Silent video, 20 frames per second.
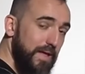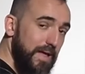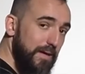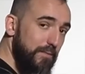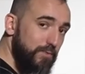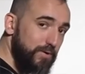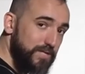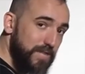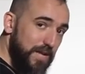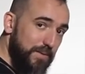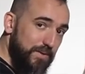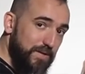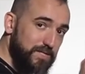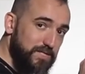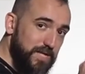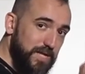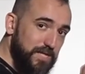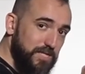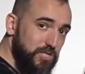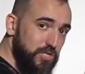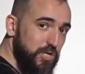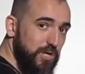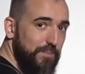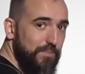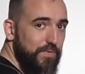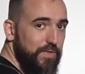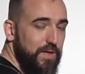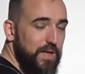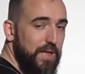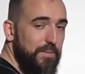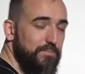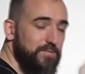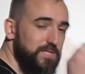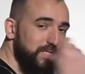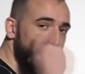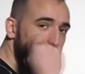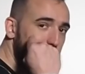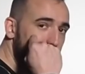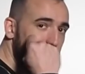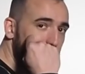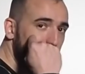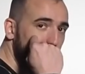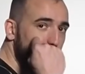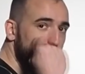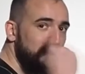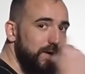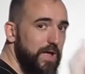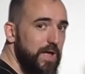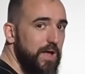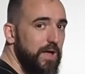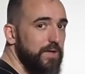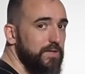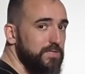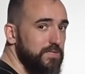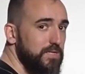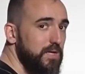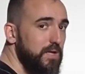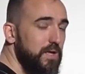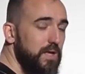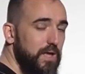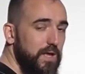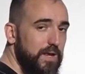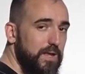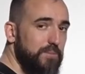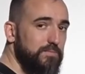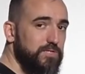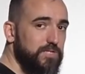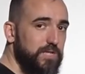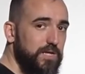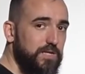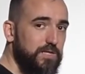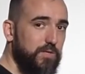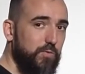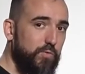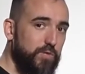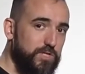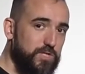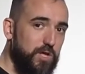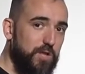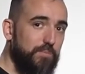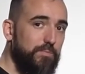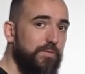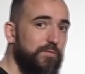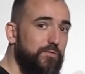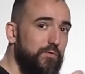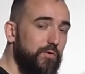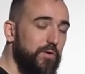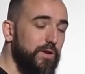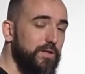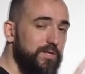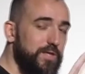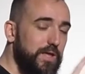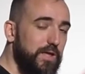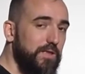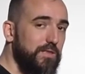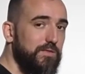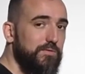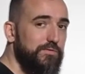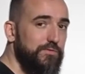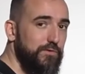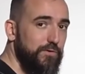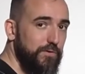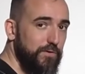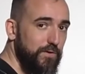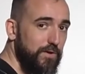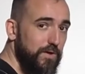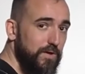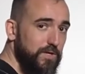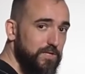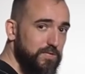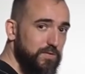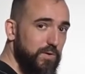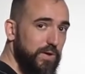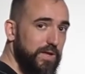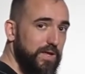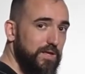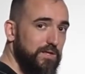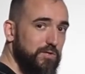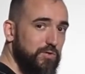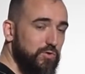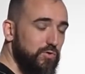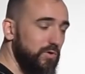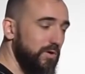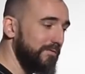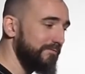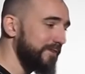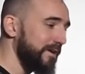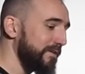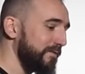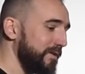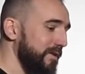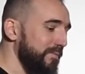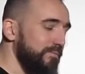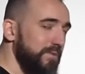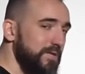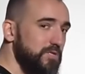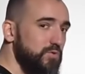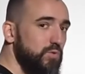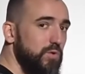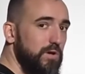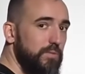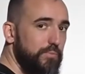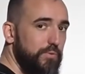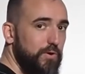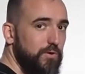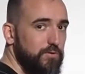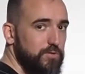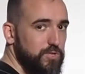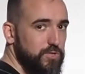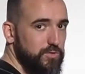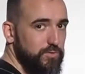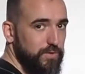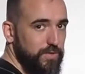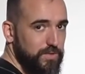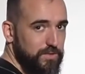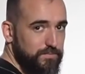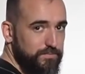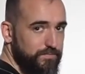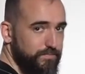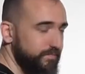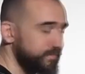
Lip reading: Every time I change something, I'm seeing it with my eyes, and I'm seeing the result before taking the photo, so I can do a very visual approach to it.